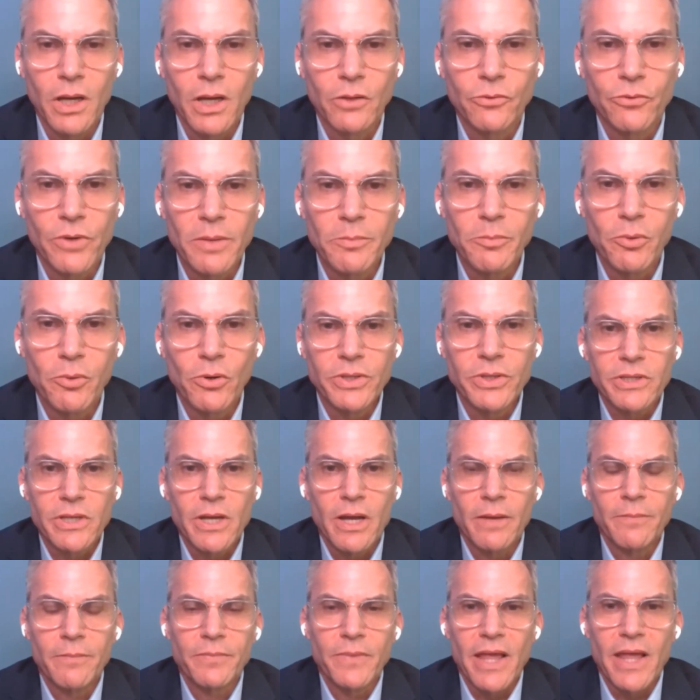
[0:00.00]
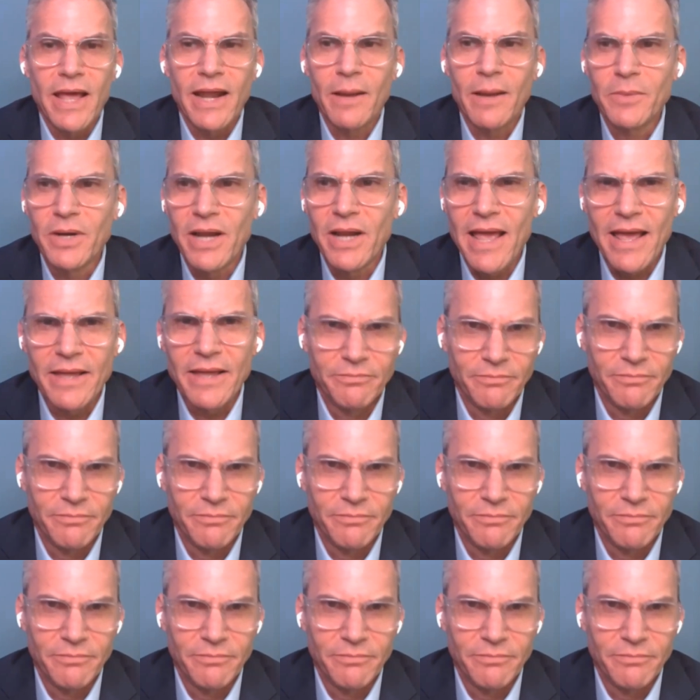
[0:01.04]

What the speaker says: wonderful. Great points, Tom.